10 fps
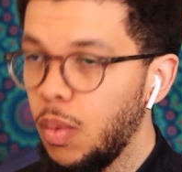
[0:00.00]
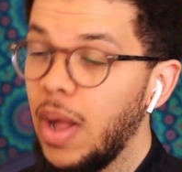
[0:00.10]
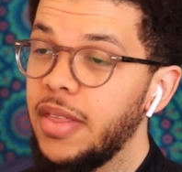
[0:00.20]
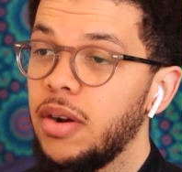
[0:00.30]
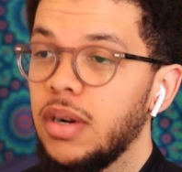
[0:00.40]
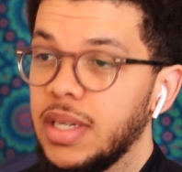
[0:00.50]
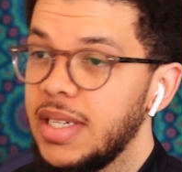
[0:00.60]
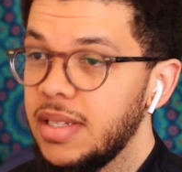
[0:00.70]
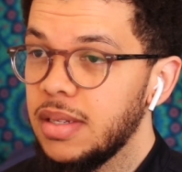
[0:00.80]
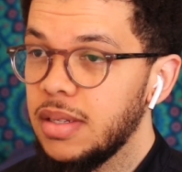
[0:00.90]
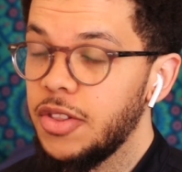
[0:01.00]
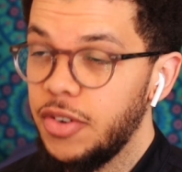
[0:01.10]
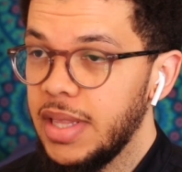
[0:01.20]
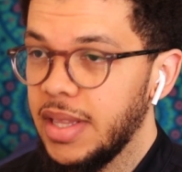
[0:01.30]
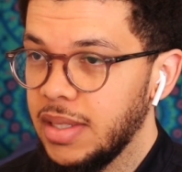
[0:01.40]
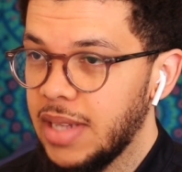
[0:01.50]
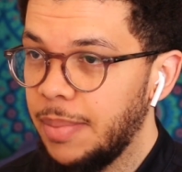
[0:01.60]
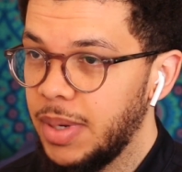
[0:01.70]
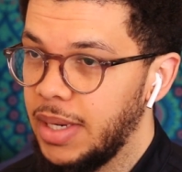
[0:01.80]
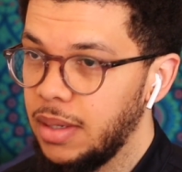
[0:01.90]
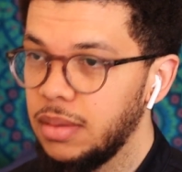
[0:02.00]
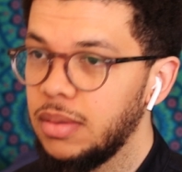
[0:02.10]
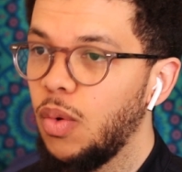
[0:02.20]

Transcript: well, there are at least three things happening.